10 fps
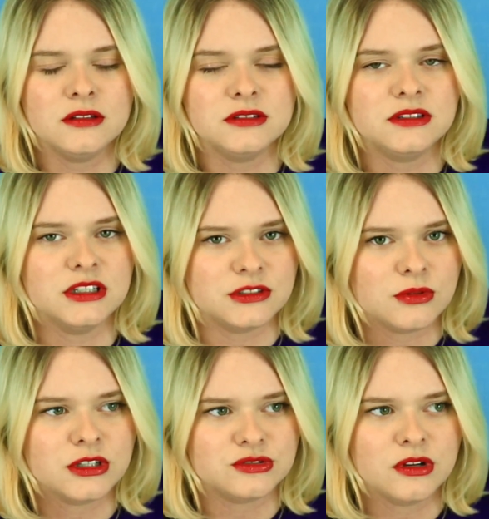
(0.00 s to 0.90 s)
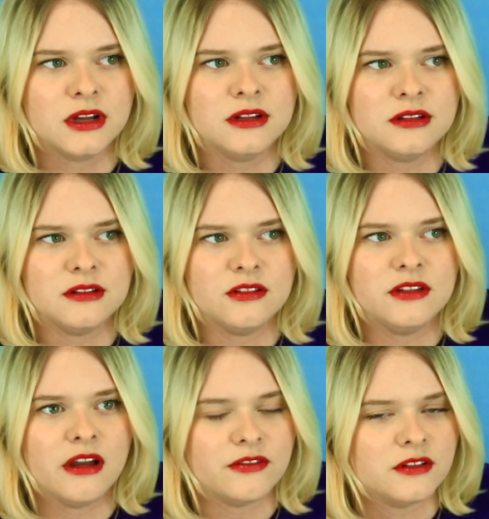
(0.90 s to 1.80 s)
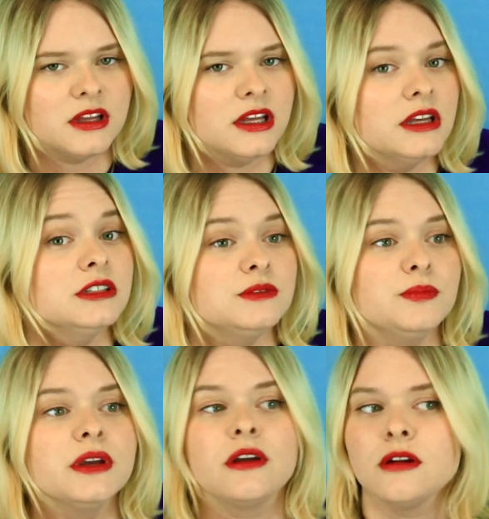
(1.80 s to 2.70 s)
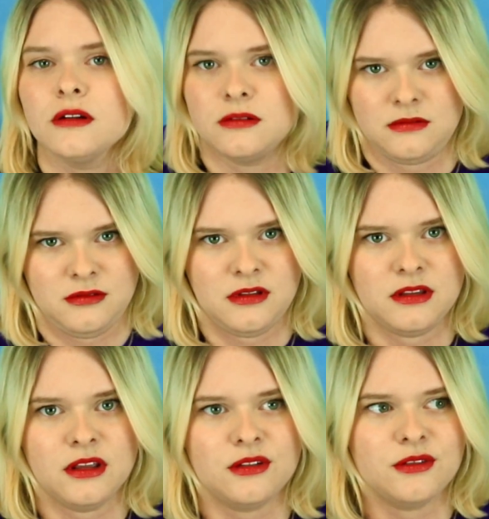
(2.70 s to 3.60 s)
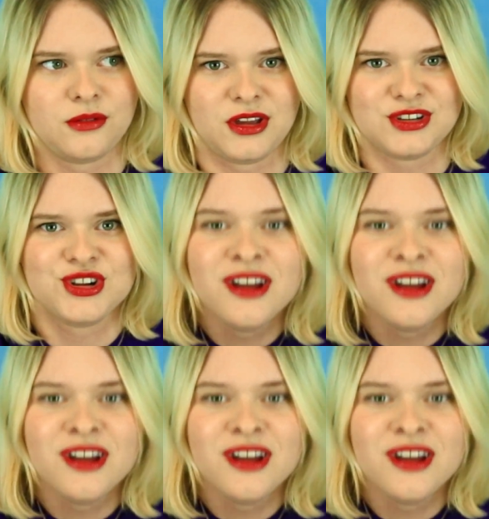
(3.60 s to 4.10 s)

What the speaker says: This restaurant definitely is bigger than the other location.